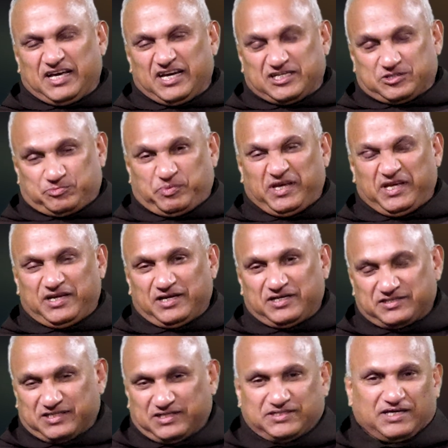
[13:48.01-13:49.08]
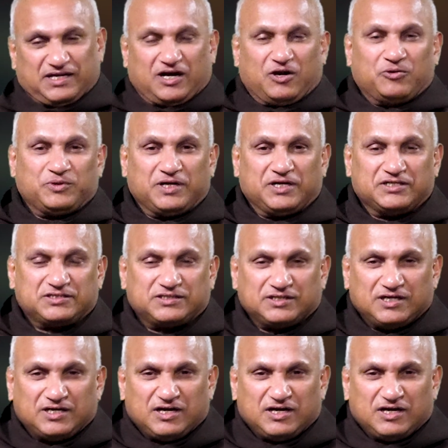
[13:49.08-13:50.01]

experiences around us